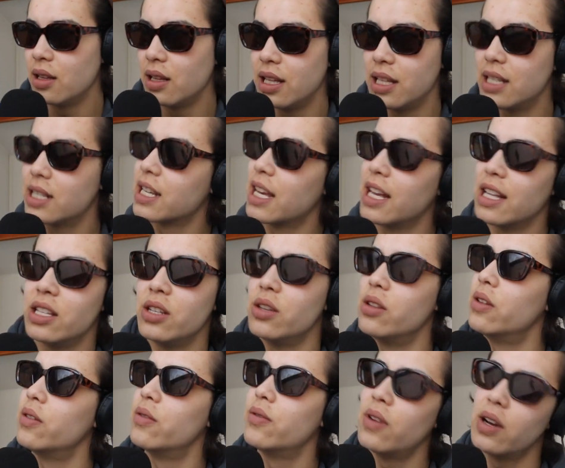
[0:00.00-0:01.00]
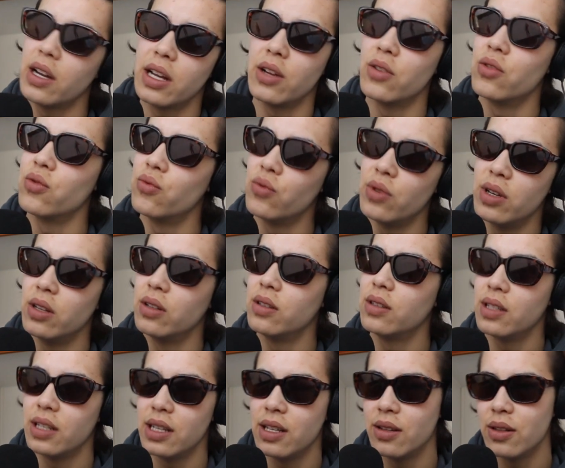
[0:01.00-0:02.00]
let's get to the fucking real
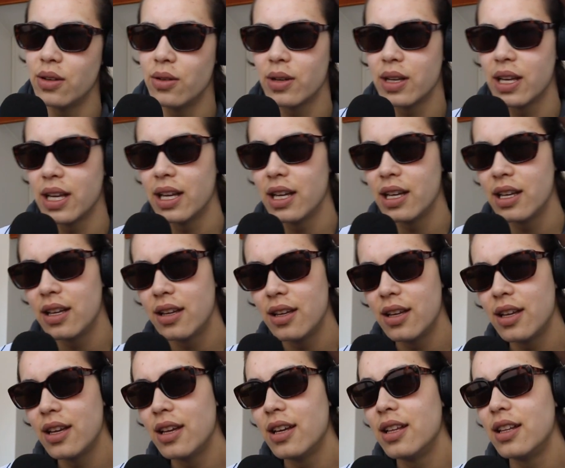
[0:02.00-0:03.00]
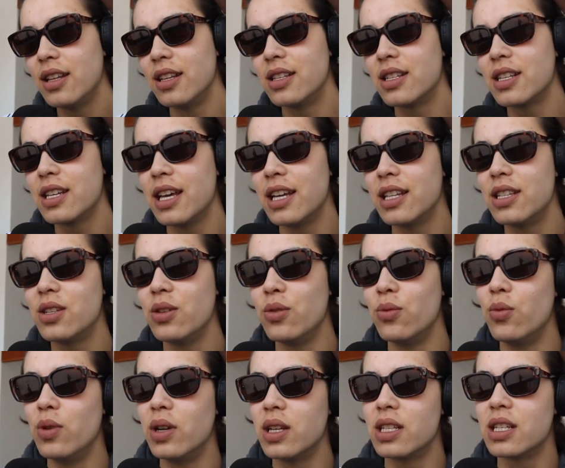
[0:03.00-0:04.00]
deal, okay? Let's get to
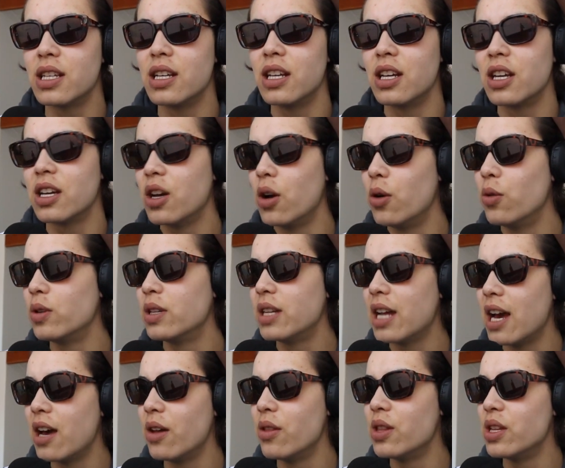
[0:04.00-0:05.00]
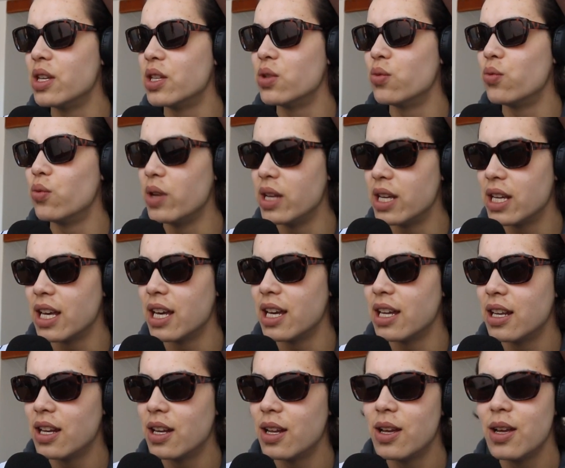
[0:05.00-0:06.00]
what's going to go down this
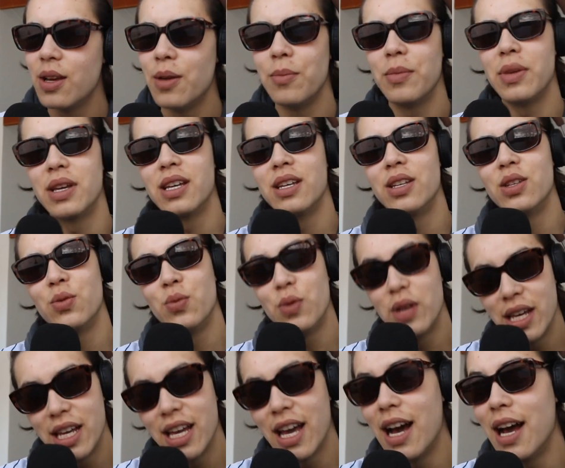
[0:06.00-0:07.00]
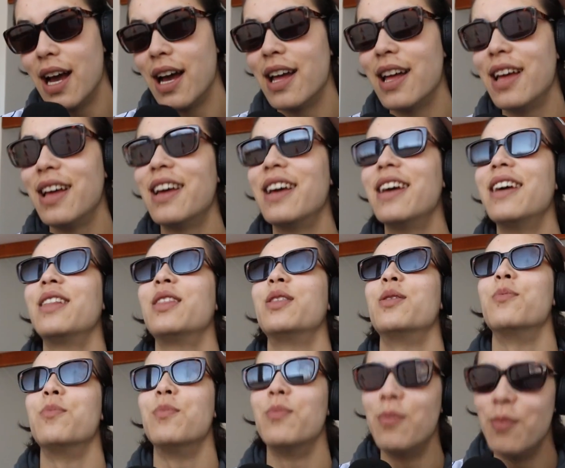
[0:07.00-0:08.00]
weekend, because we got
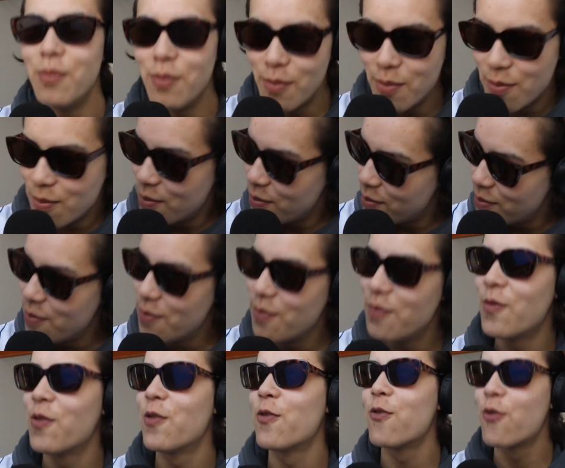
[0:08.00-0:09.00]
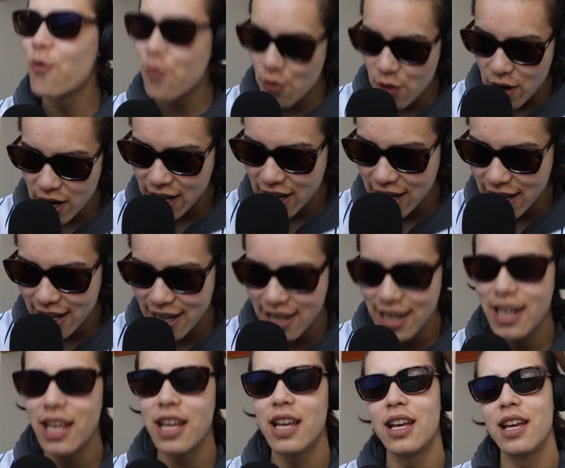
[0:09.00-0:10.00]
the
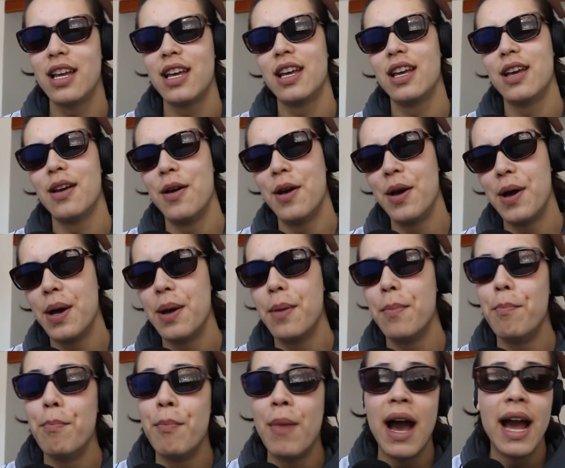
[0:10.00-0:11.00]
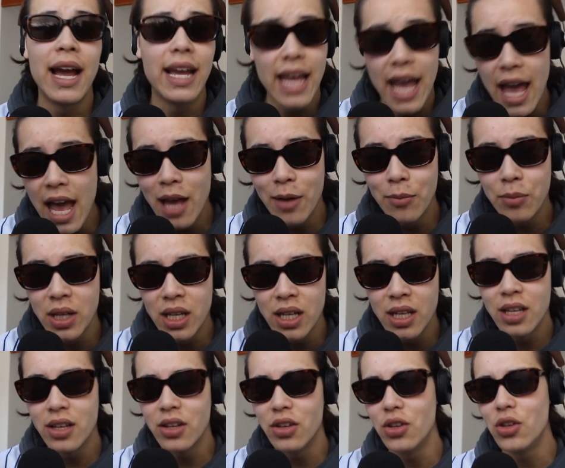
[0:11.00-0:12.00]
freaking
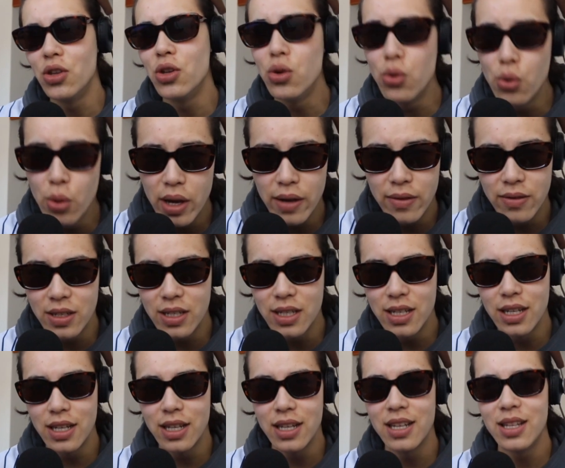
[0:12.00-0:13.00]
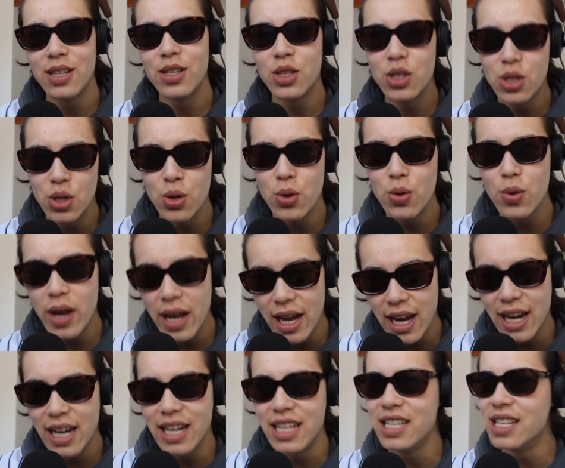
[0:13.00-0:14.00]
Miami UFC
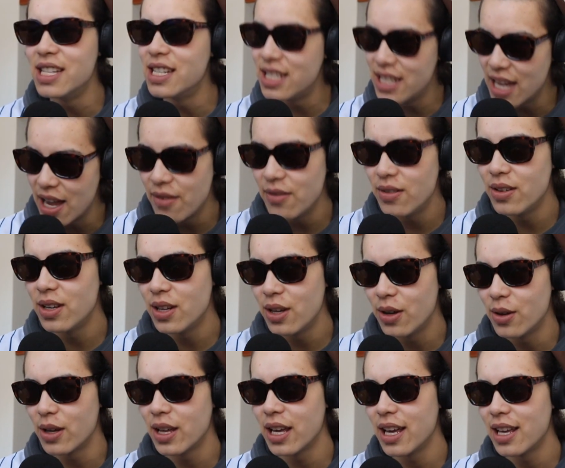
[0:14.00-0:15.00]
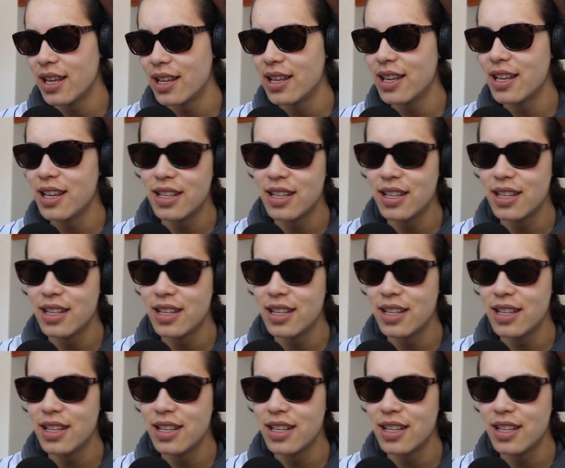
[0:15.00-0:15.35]
287, okay?